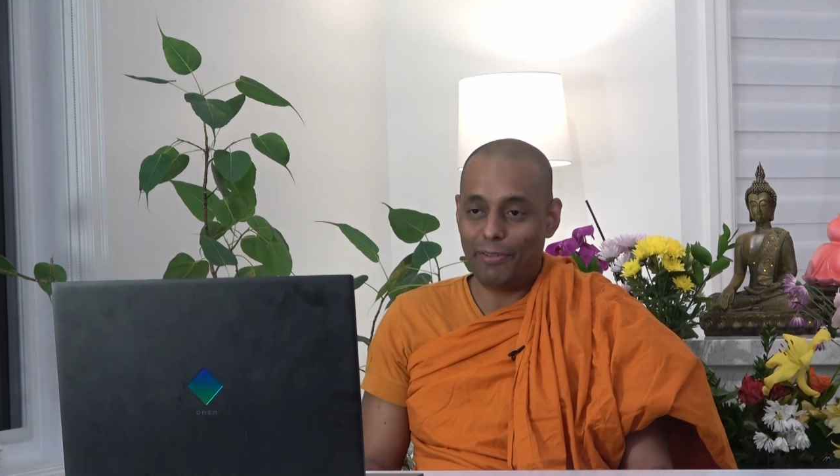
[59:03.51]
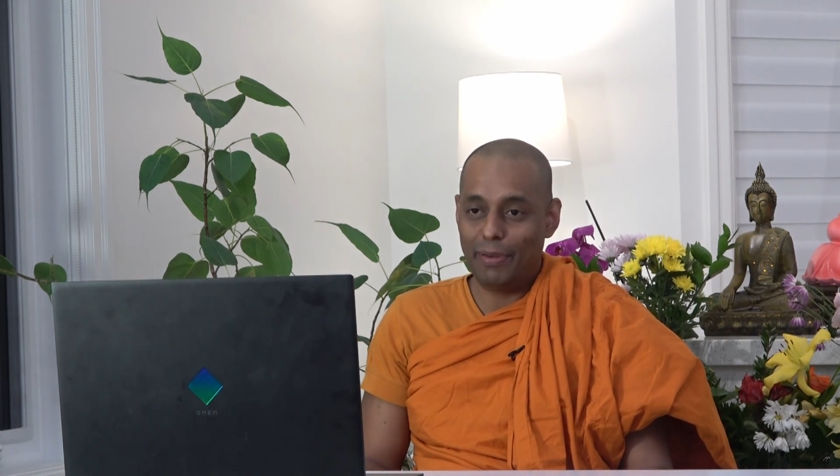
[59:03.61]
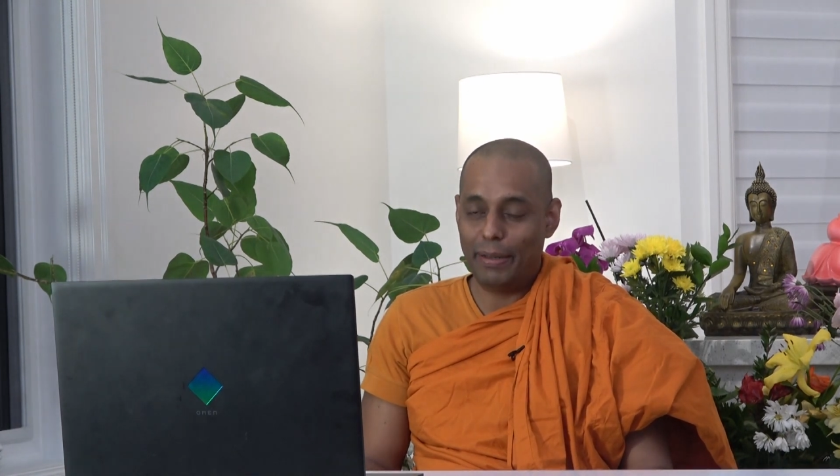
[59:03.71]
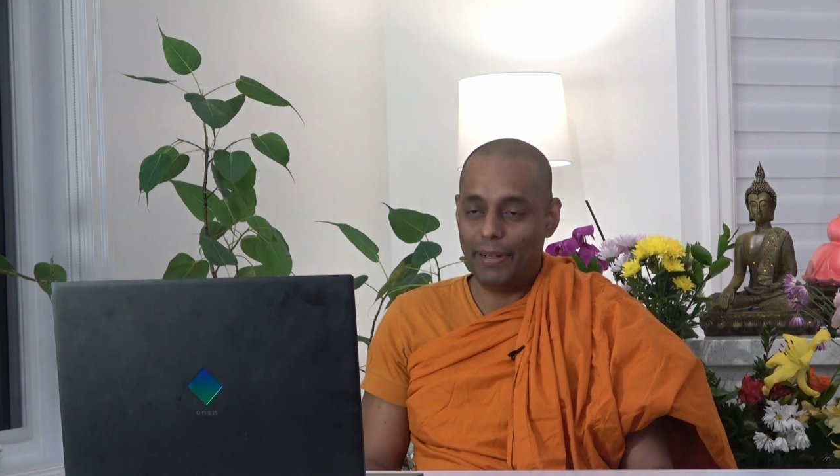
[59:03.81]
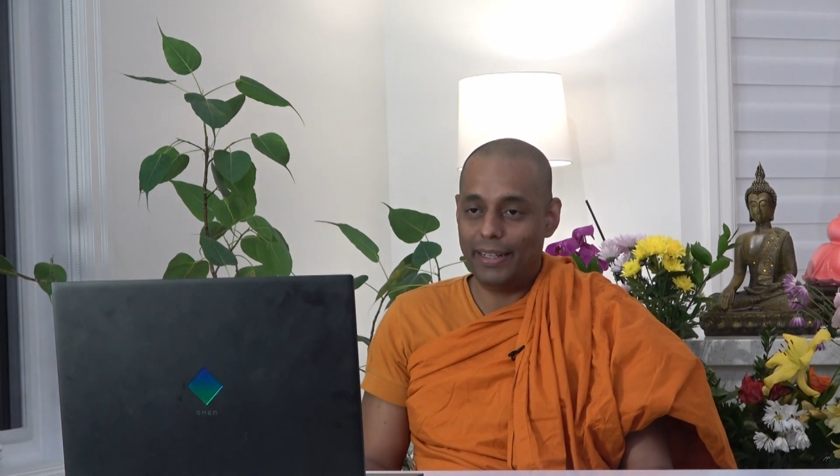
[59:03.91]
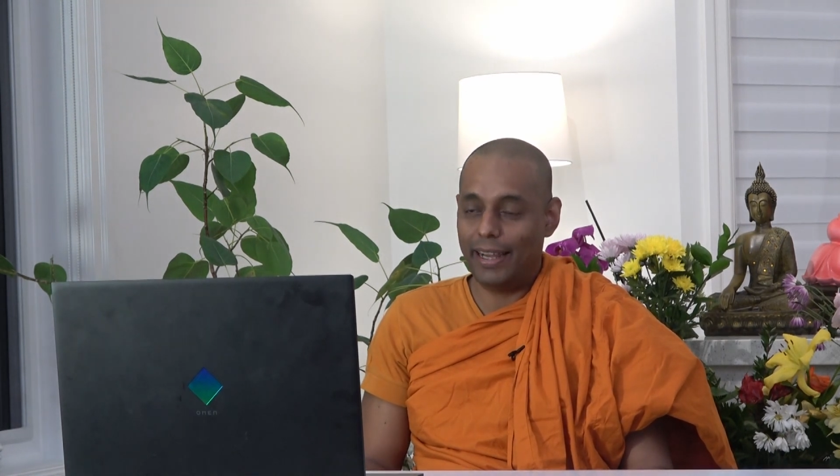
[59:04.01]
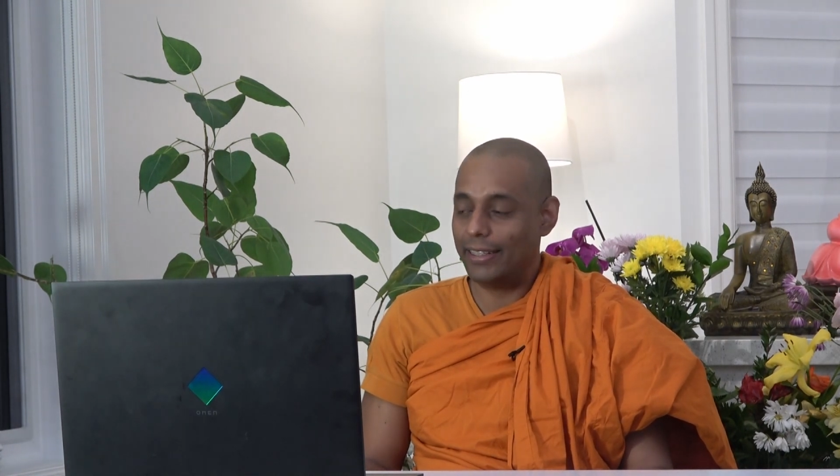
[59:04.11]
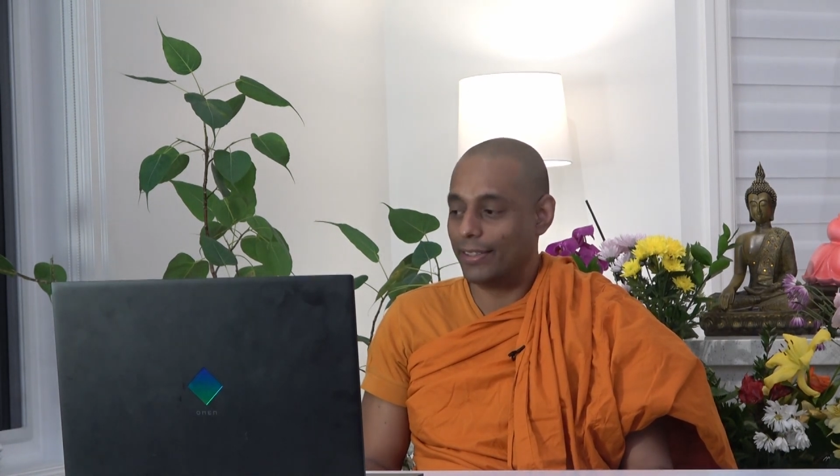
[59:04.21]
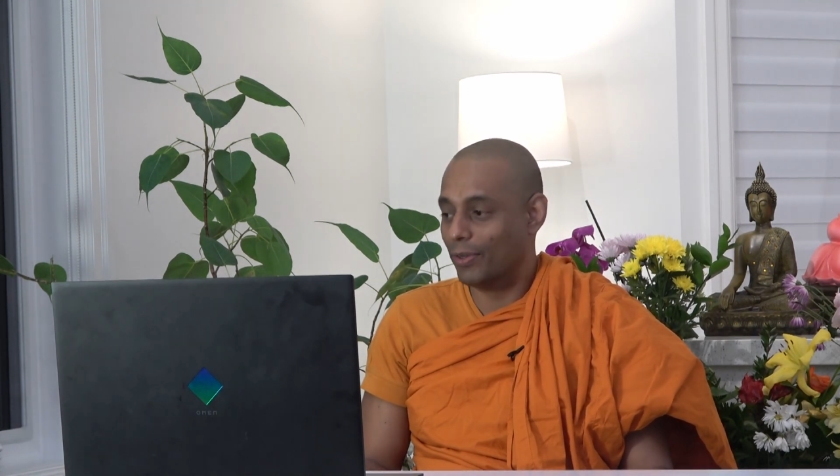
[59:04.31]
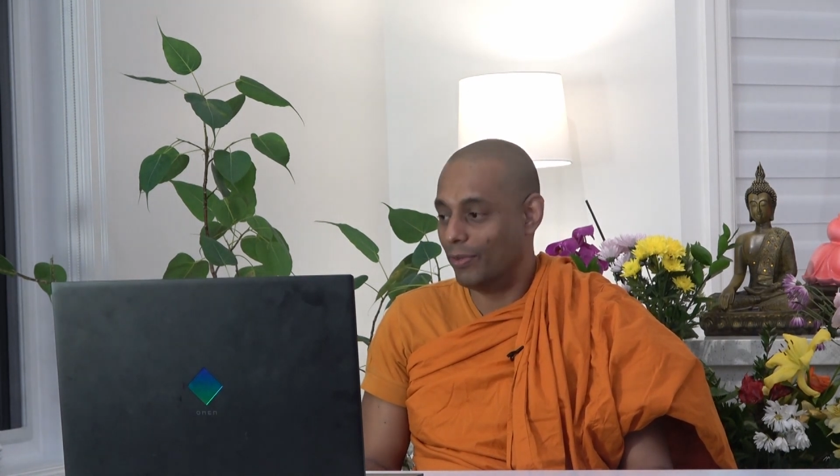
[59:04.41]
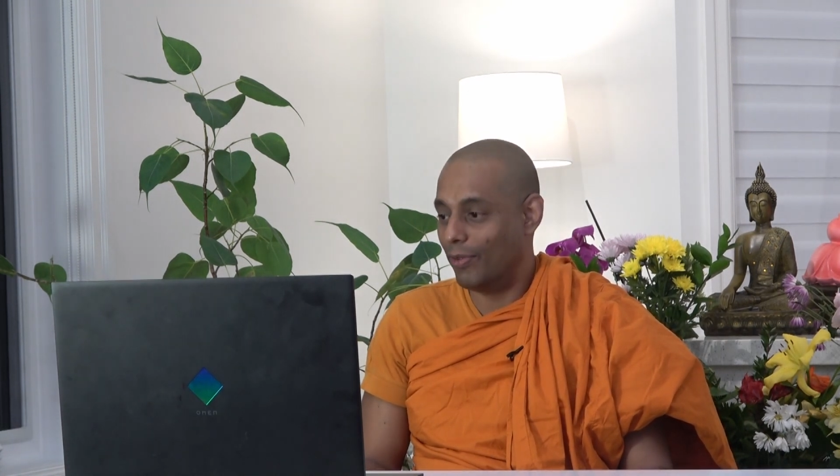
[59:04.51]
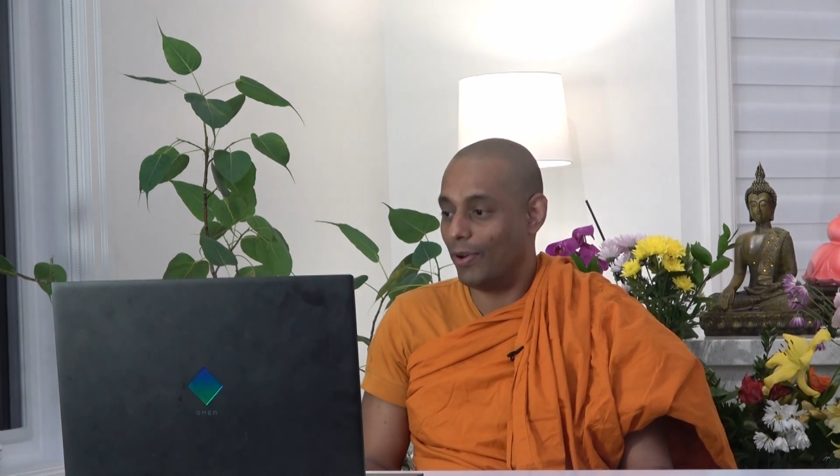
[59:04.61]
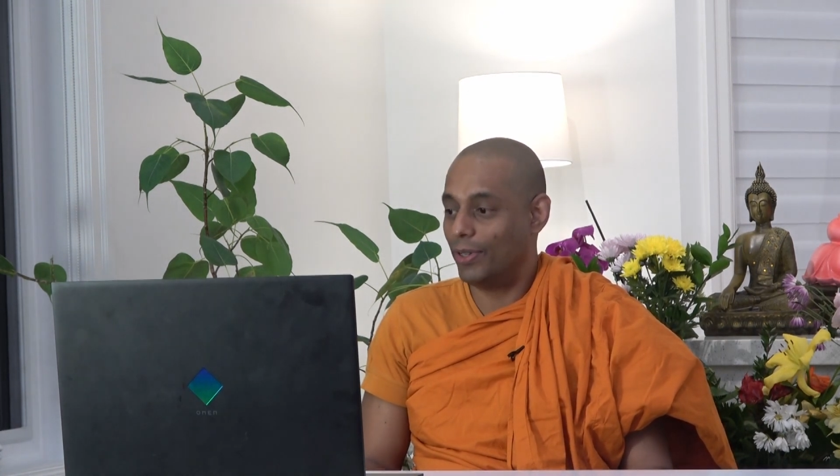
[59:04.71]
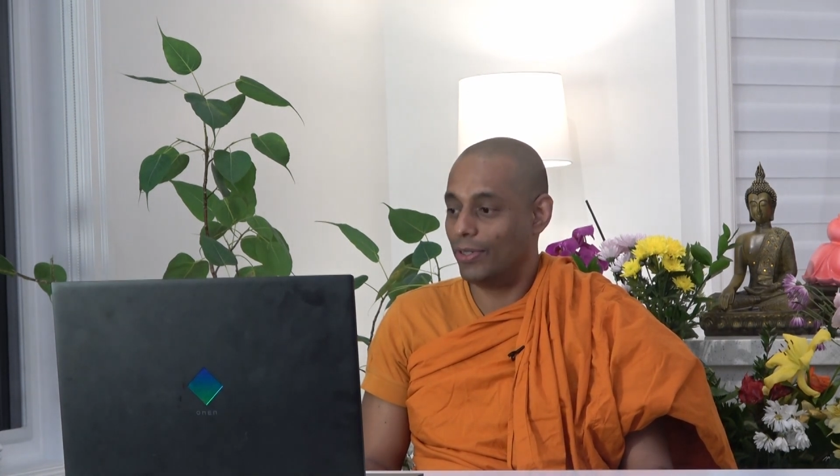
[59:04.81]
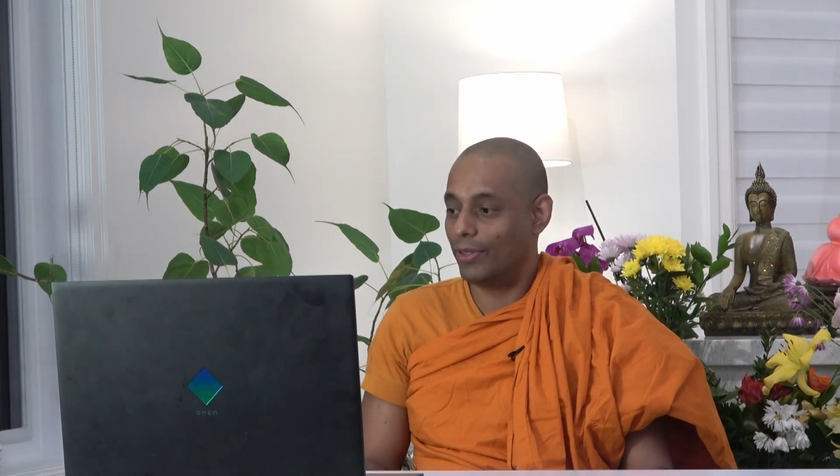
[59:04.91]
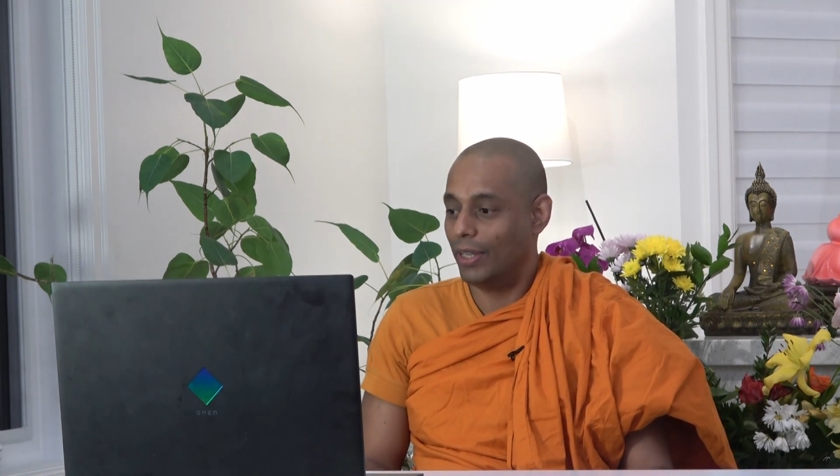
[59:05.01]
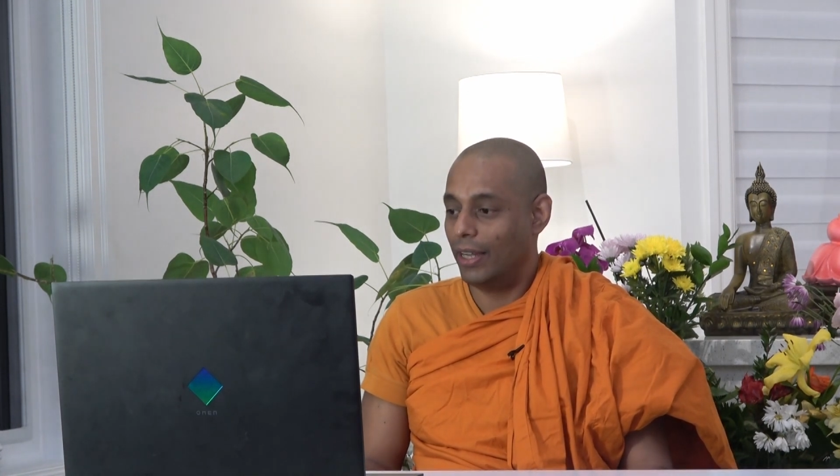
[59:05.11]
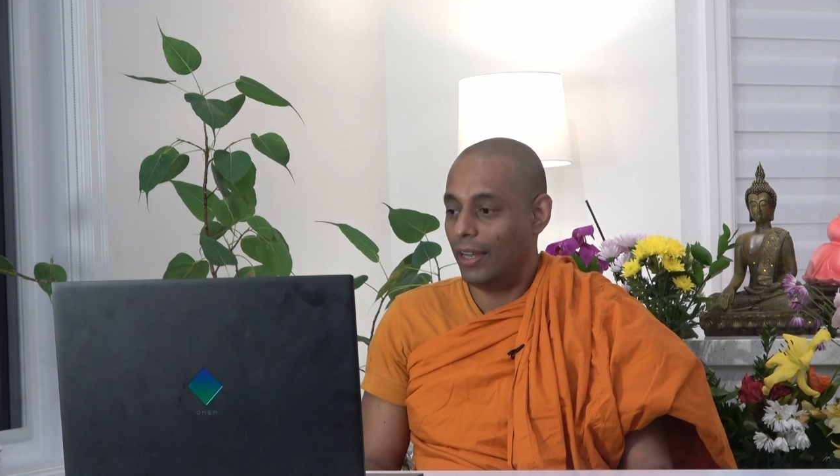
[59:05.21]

of people who want to